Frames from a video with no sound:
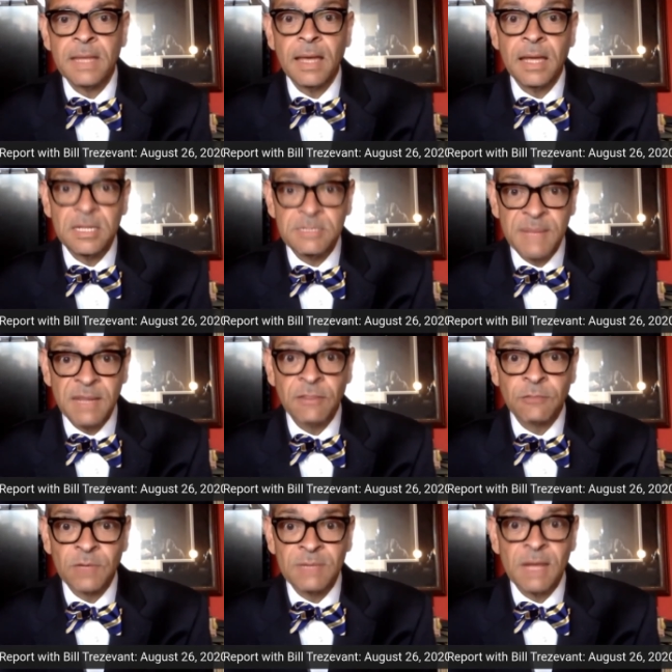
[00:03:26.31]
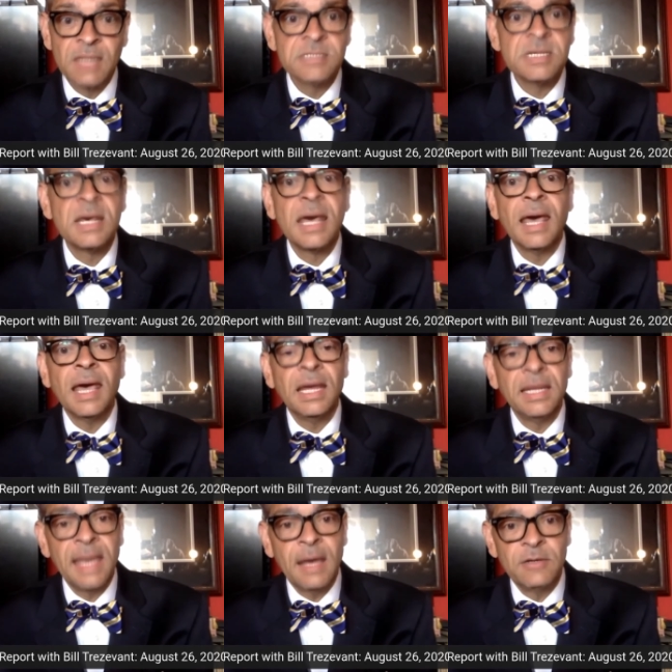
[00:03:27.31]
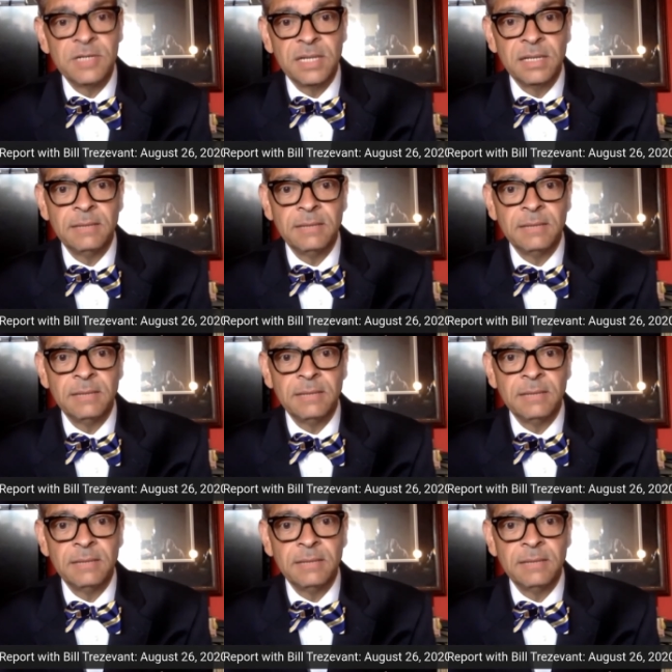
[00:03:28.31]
It has been 3 months and counting.